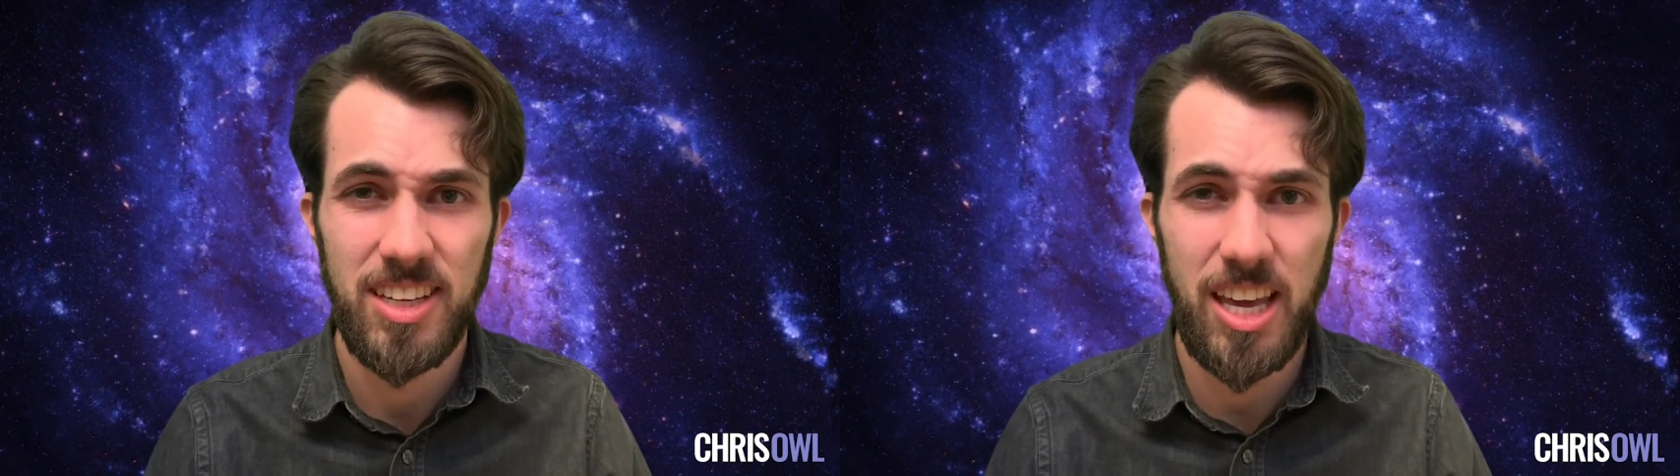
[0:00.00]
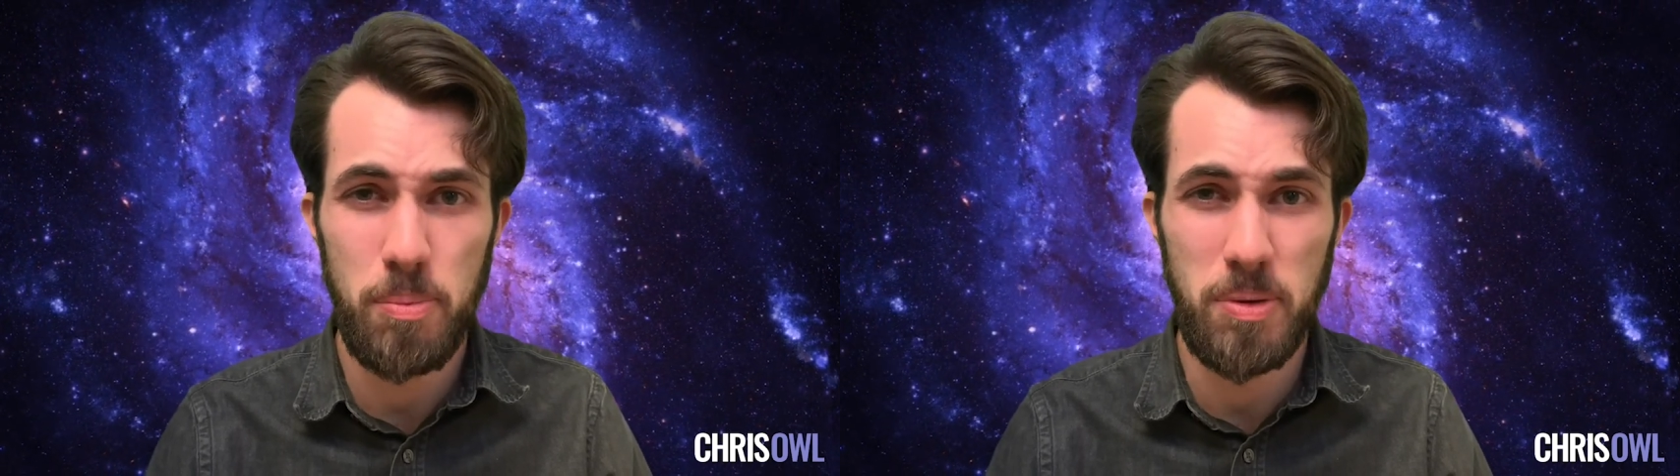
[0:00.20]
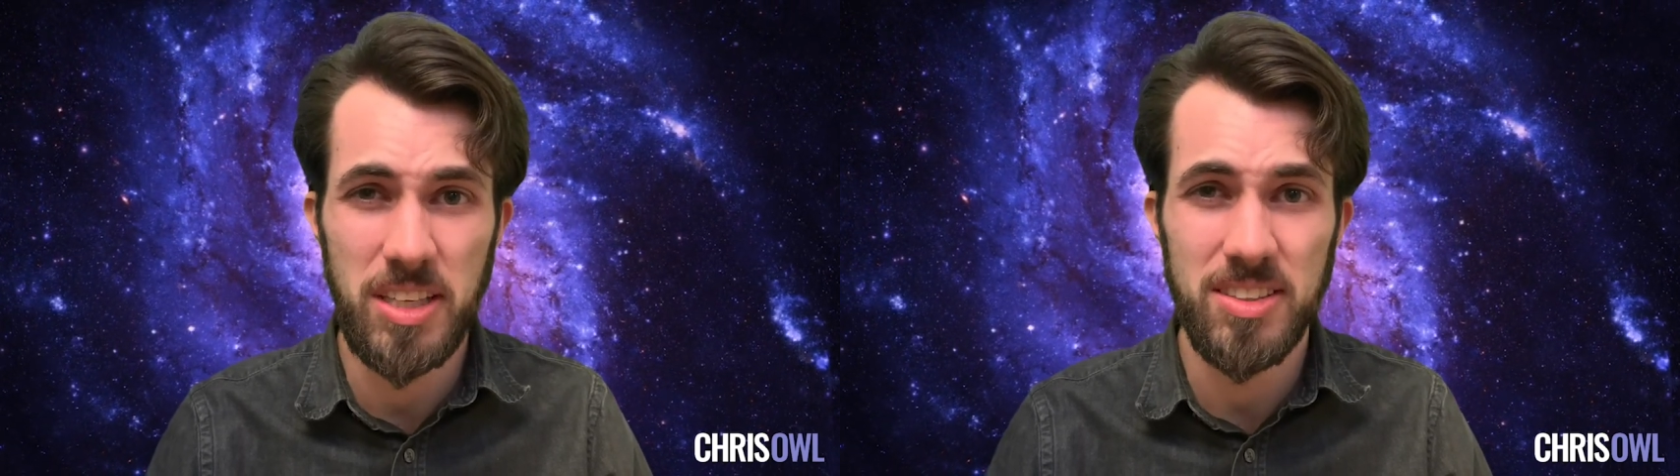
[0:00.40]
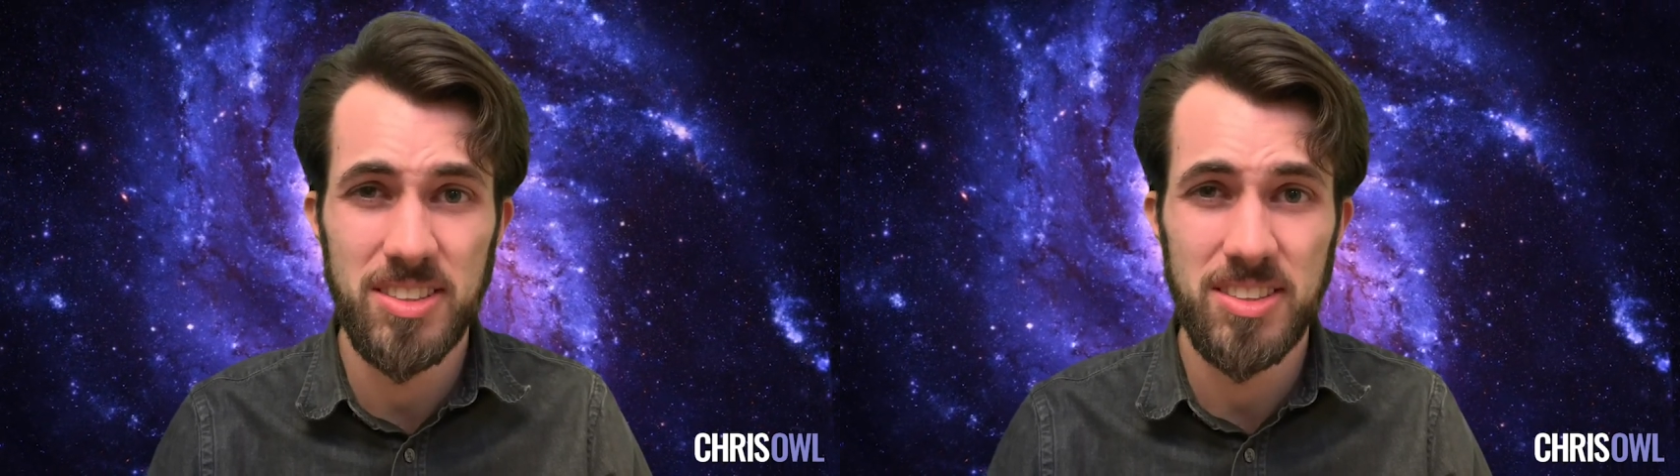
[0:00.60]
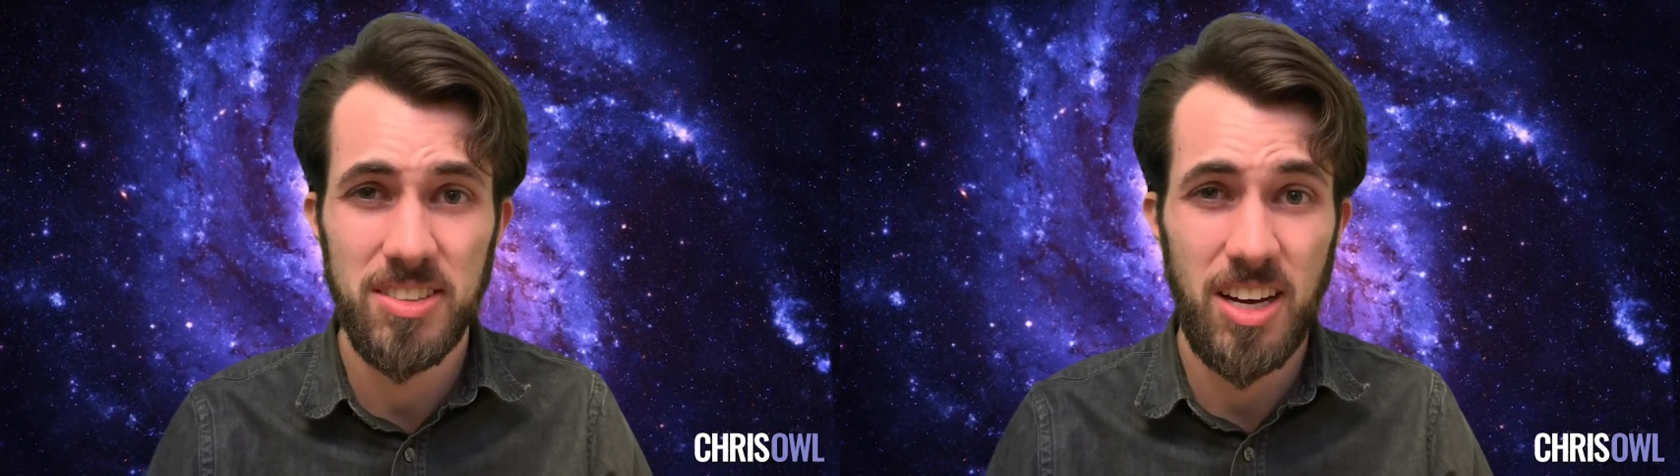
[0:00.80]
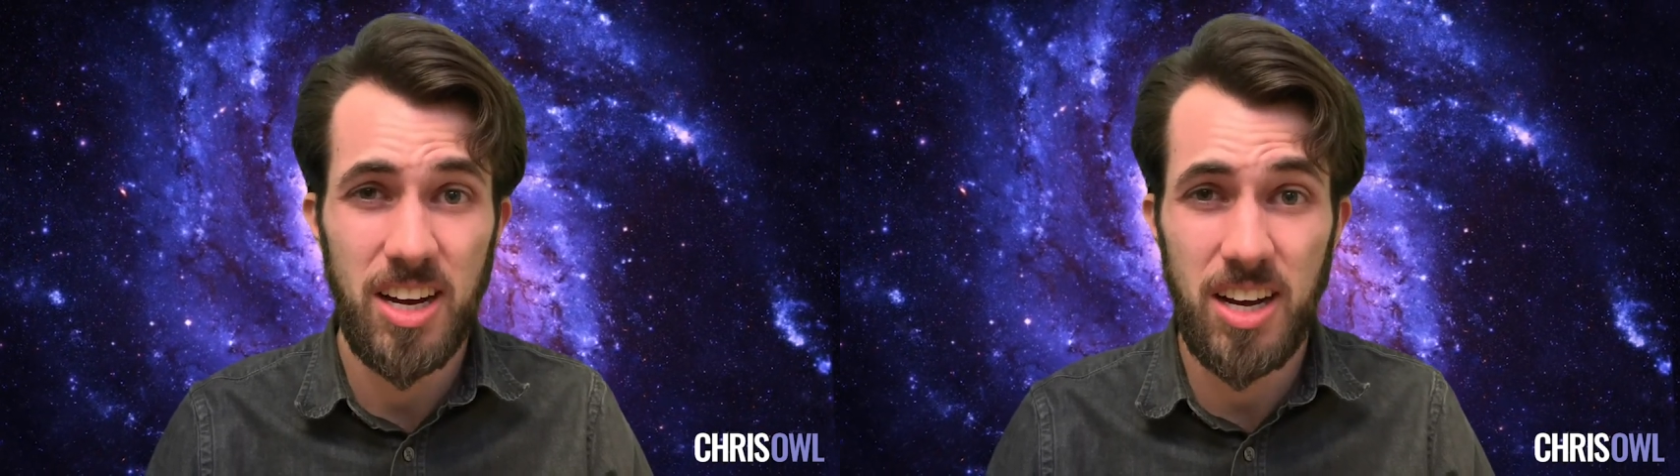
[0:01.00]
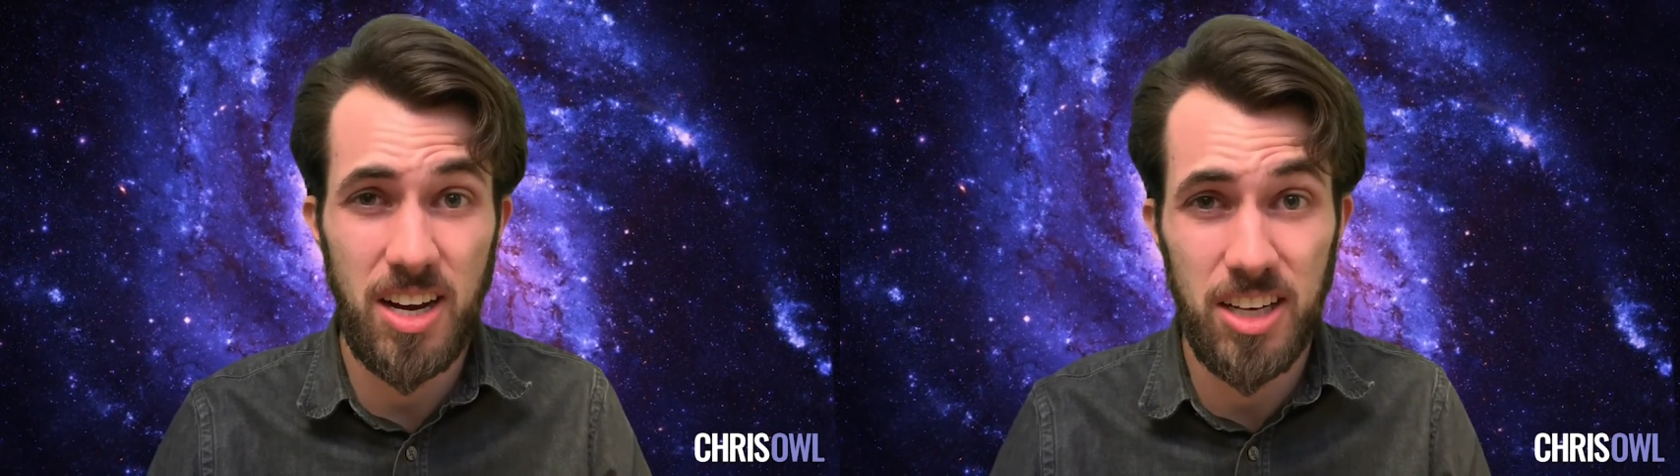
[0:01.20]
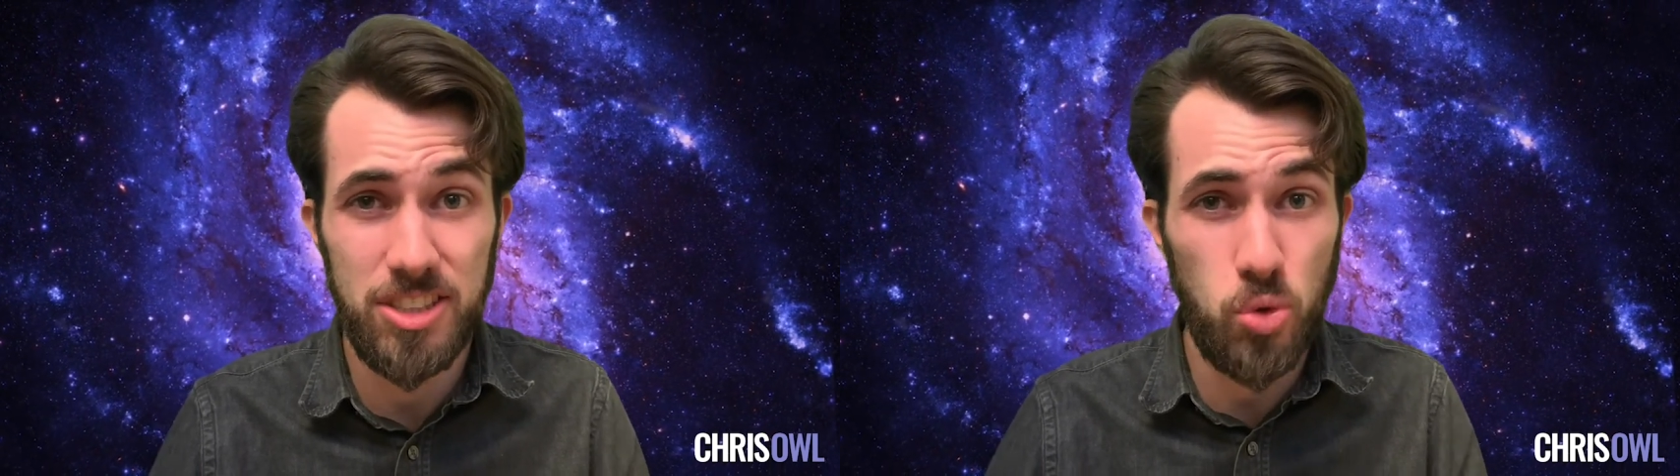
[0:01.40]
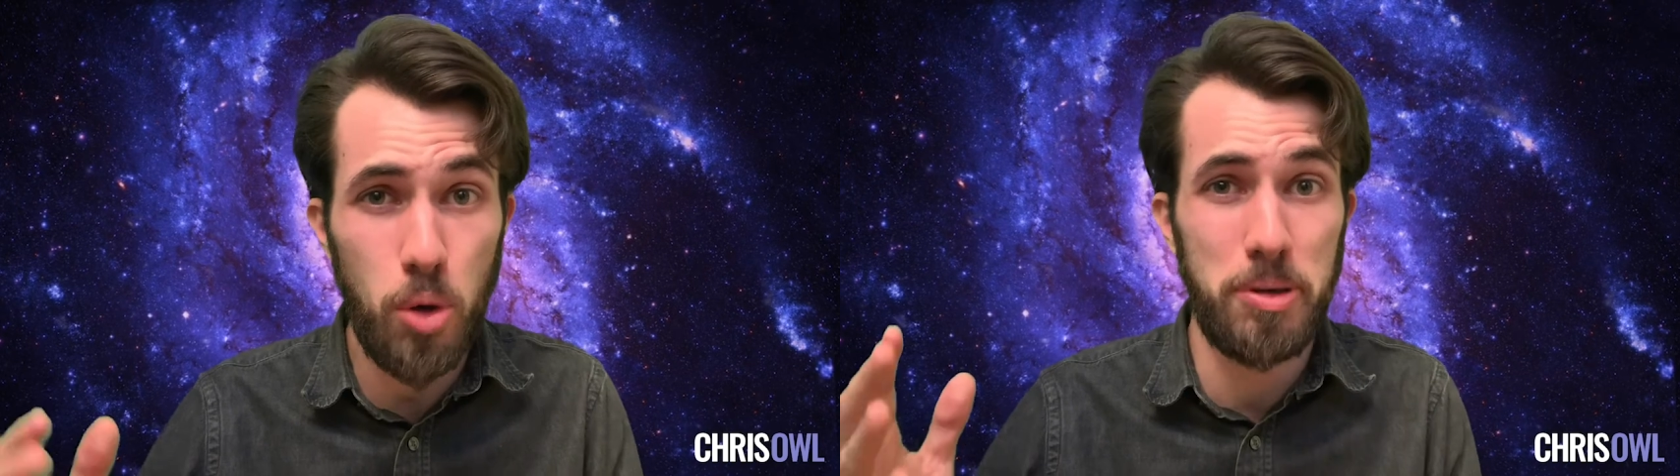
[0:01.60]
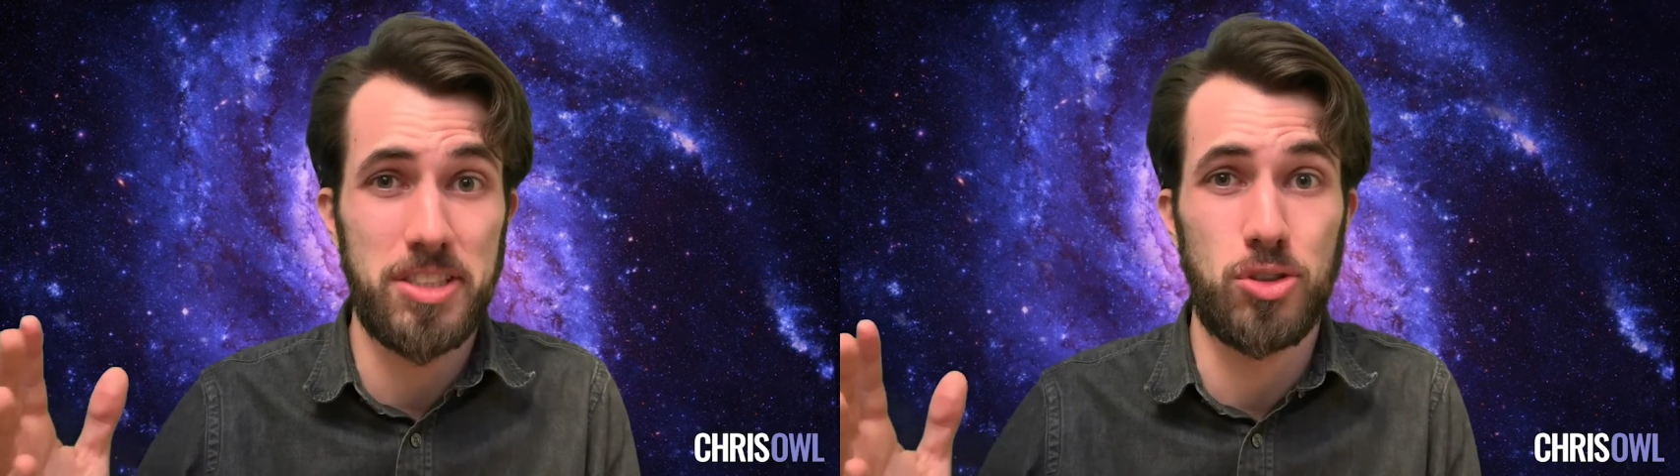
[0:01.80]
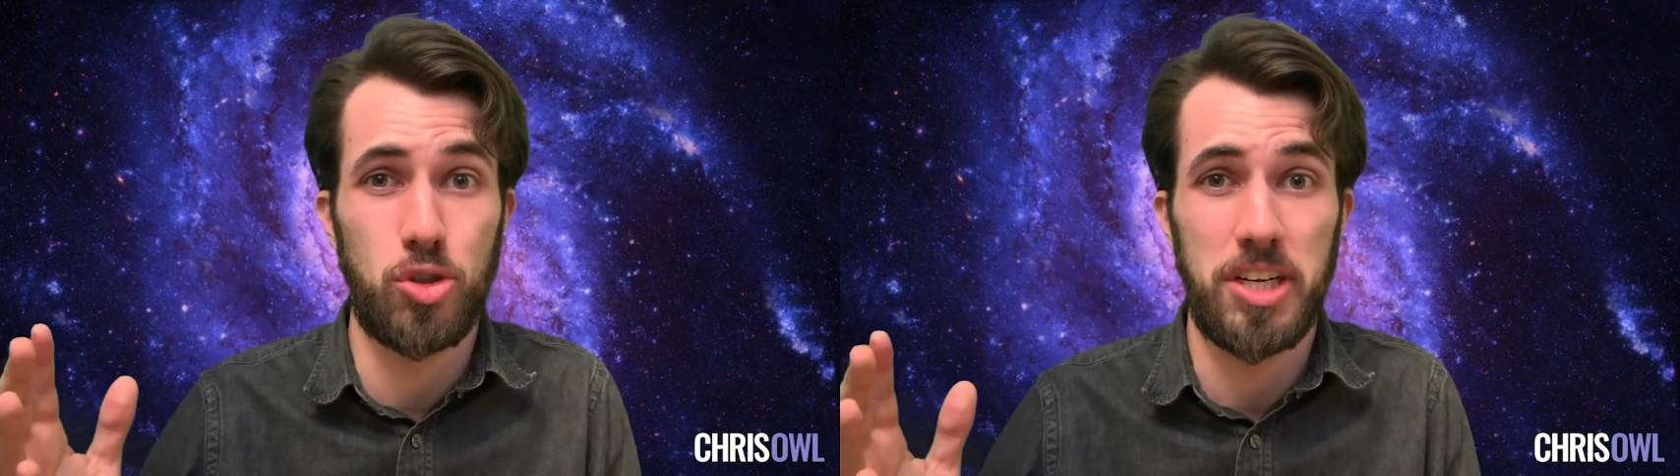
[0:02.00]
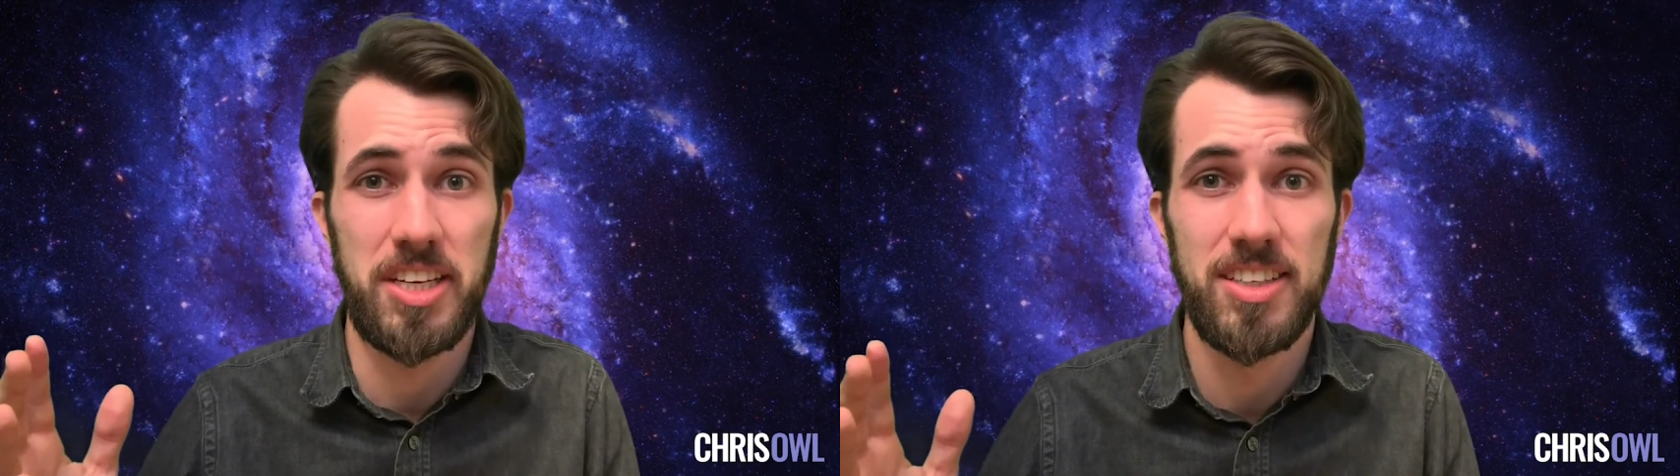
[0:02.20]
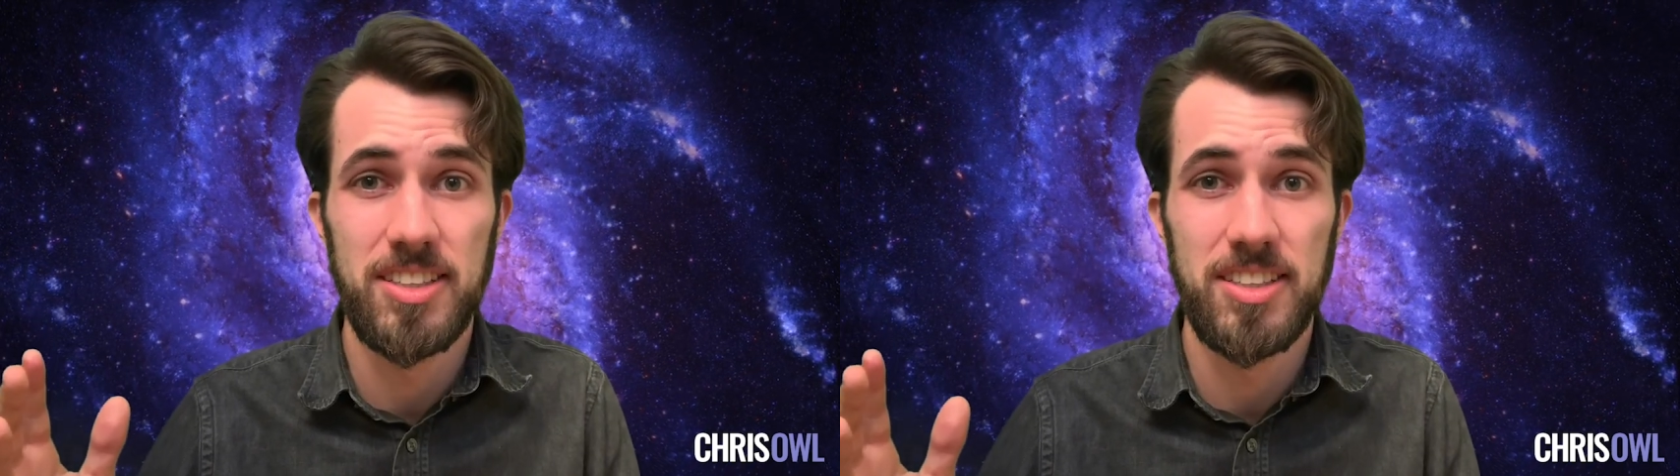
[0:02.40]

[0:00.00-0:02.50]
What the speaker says: It means a sorbus tree.